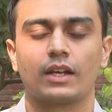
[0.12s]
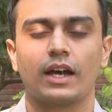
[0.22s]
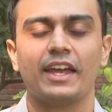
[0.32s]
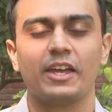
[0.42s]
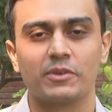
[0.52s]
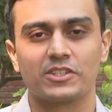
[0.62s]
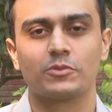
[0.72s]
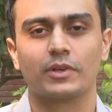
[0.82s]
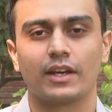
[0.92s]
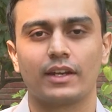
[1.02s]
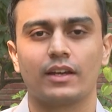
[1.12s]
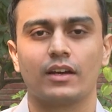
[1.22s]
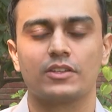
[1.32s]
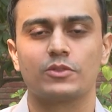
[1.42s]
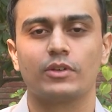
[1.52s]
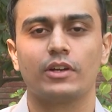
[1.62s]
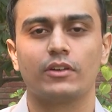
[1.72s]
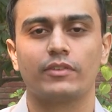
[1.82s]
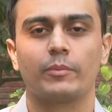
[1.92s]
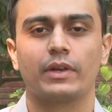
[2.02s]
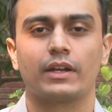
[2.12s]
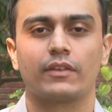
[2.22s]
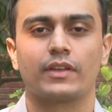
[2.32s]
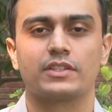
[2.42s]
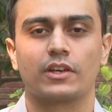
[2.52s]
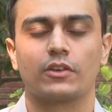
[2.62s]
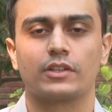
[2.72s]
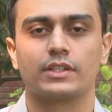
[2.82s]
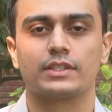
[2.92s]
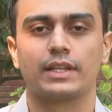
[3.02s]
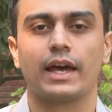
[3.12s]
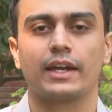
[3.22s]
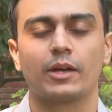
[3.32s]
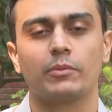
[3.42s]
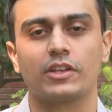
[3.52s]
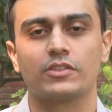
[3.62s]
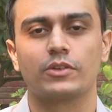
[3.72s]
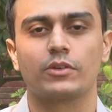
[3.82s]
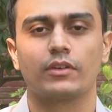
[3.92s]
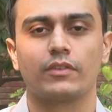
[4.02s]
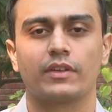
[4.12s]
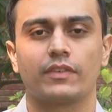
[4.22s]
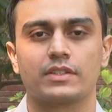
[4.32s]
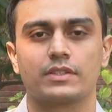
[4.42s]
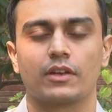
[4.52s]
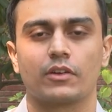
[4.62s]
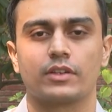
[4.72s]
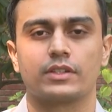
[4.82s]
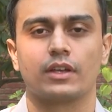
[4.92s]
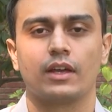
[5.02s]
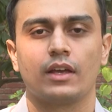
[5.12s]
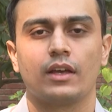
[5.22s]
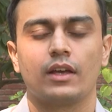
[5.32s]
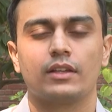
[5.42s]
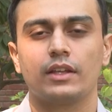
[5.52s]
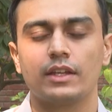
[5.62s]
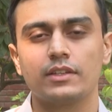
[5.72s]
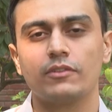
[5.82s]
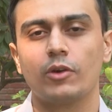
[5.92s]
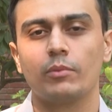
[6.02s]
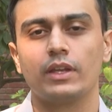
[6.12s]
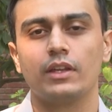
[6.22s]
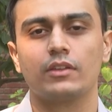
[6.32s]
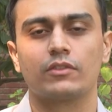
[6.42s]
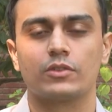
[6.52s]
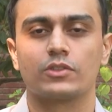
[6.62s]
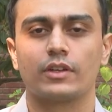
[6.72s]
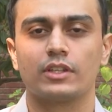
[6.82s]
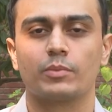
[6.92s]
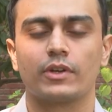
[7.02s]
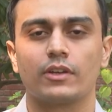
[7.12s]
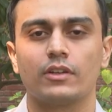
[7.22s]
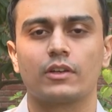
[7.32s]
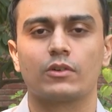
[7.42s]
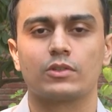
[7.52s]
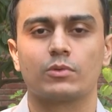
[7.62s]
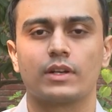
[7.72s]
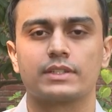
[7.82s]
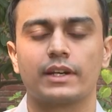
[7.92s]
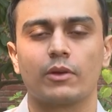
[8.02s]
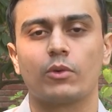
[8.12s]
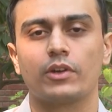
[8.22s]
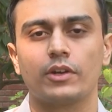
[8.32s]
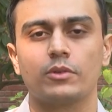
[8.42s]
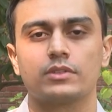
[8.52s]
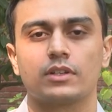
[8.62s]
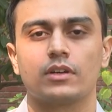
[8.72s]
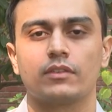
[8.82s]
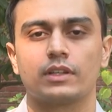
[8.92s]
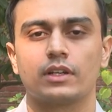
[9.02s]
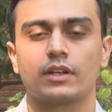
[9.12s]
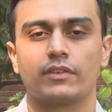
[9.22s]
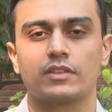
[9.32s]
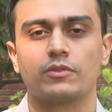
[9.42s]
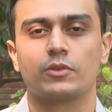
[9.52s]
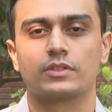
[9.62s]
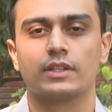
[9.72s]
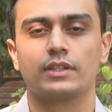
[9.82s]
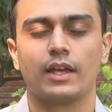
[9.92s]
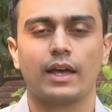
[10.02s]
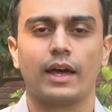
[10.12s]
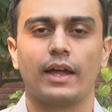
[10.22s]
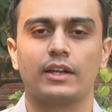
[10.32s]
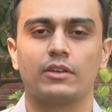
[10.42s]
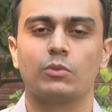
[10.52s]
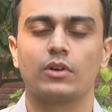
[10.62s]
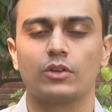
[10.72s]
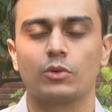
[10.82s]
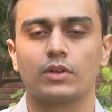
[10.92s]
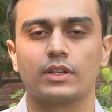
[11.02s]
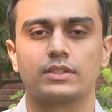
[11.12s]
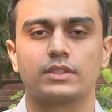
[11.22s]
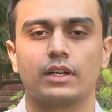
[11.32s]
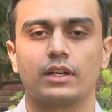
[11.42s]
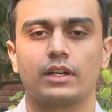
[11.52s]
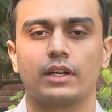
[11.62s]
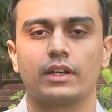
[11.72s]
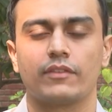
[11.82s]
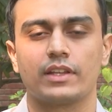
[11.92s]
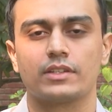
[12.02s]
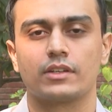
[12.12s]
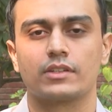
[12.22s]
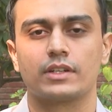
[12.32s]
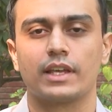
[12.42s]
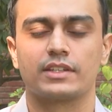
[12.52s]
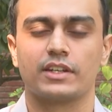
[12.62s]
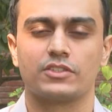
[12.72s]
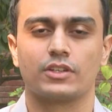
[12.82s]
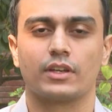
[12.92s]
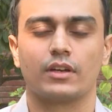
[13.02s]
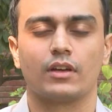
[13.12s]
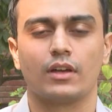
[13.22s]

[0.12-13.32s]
Hi, I'm Arjun Pathania, a student of MTech Defense Technologies at Amity Institute of Defense Technology. The reason for me to join this particular course was that I wanted to serve in the defense forces and work towards the defense industry as an engineer.